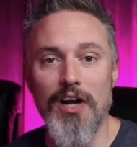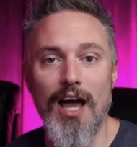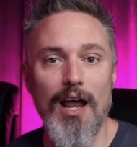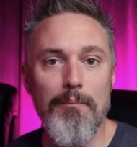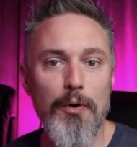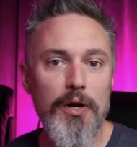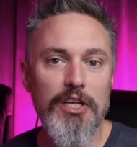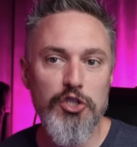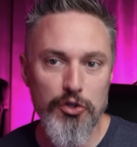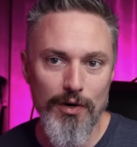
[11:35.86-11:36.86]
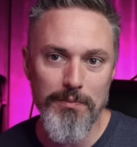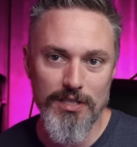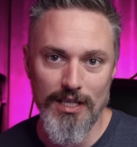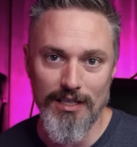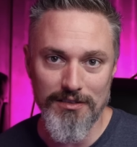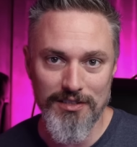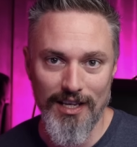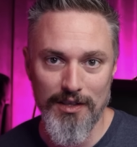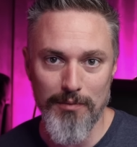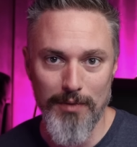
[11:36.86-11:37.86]
it or not, I'm putting striptease
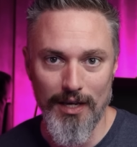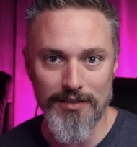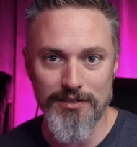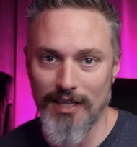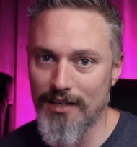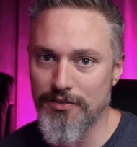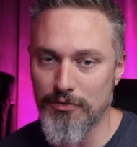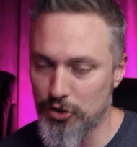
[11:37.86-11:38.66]
in the mix. Yes,